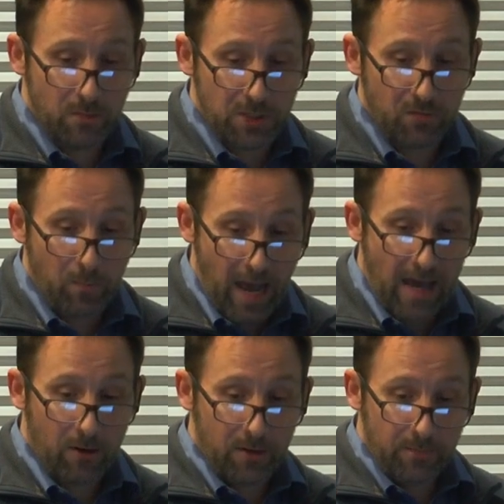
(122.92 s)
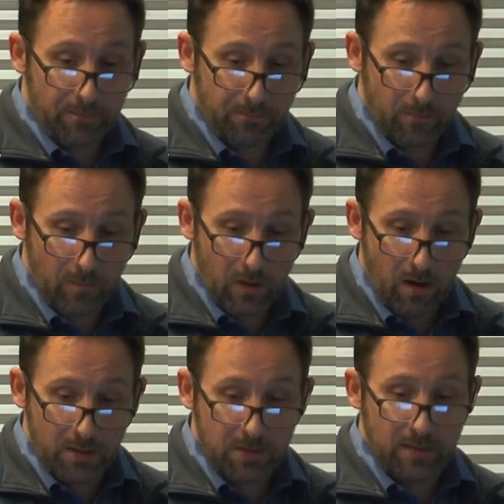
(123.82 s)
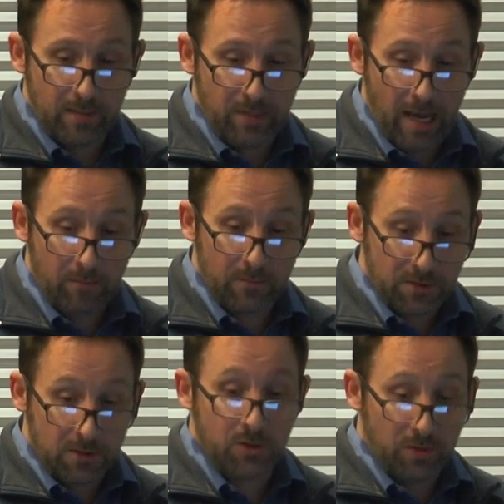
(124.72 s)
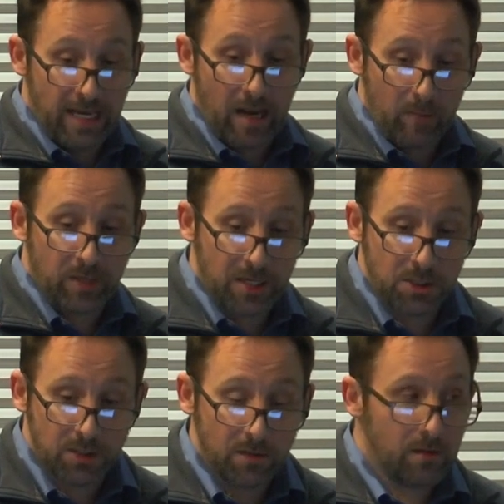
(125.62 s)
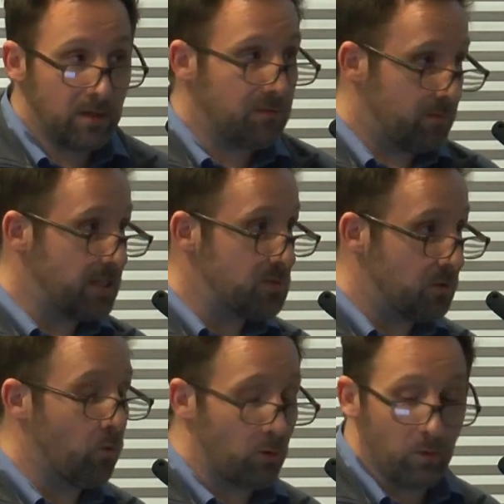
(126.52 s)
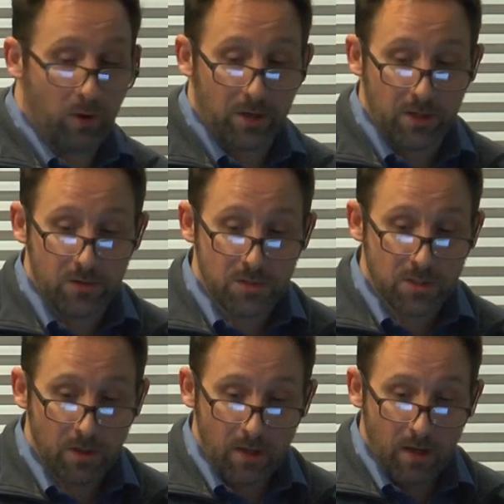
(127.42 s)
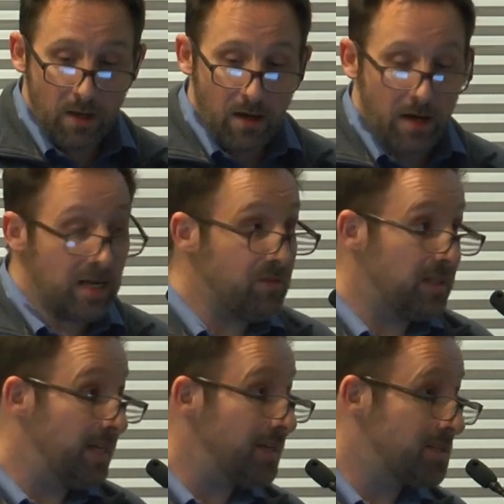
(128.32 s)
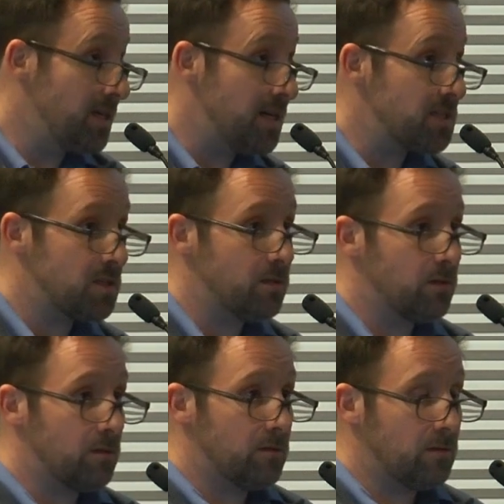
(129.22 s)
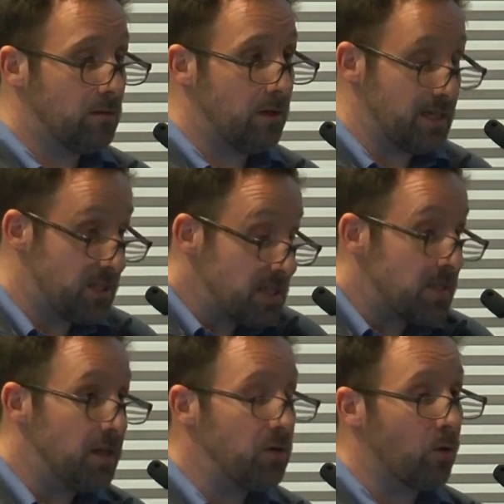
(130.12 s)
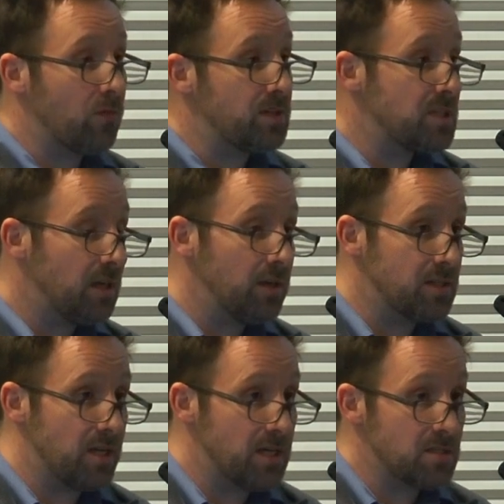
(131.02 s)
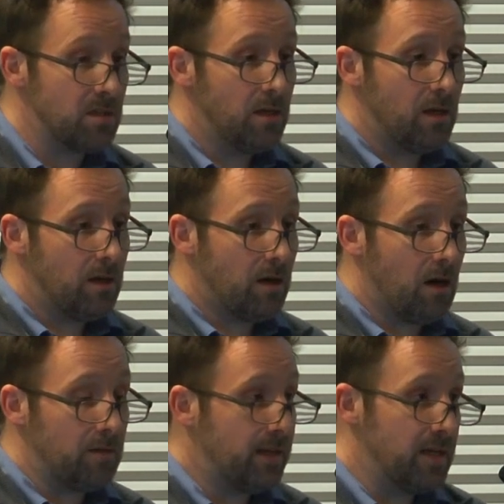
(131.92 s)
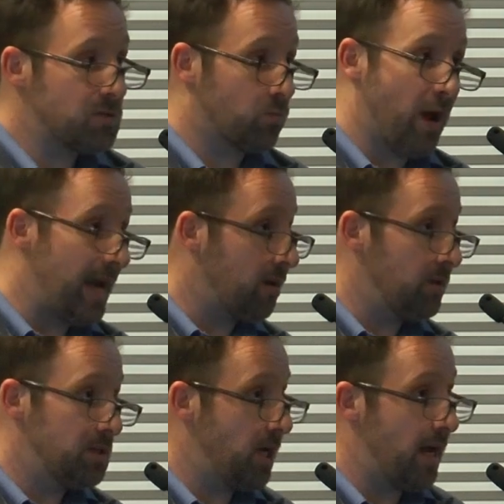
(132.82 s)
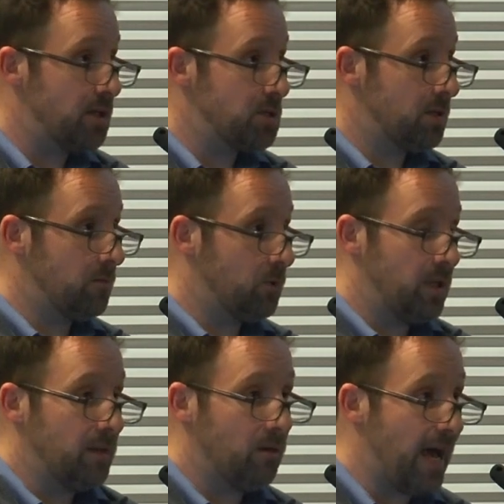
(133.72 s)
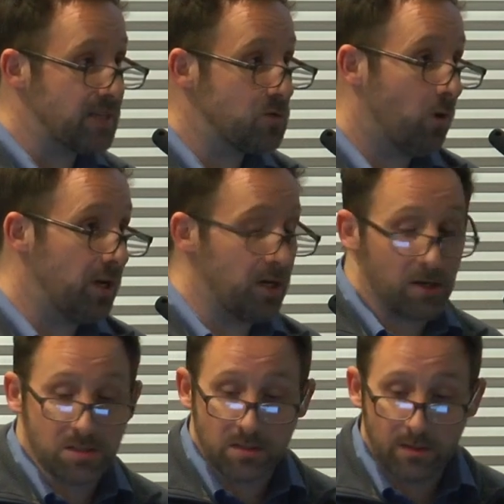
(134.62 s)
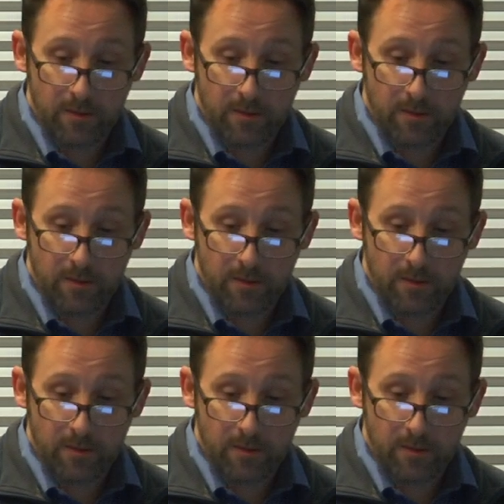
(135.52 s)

much of a pattern to the adaptation, if that's the word we want to use. And if it did existed, or if it still exists, then it's radically changed within the last 20 years.